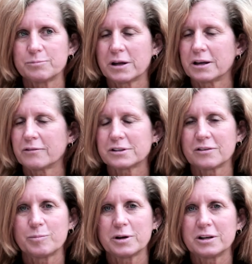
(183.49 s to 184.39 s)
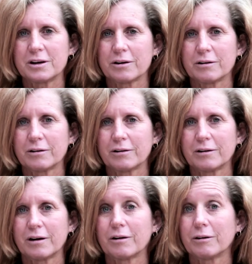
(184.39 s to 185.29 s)
Many of us have been here,
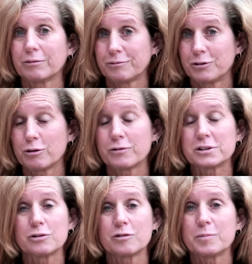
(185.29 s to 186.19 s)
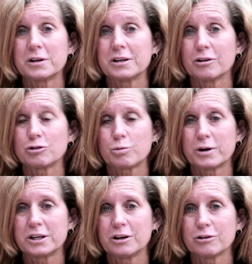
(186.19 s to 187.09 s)
or few of us who have been here
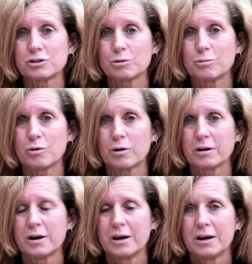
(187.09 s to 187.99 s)
20 years or more.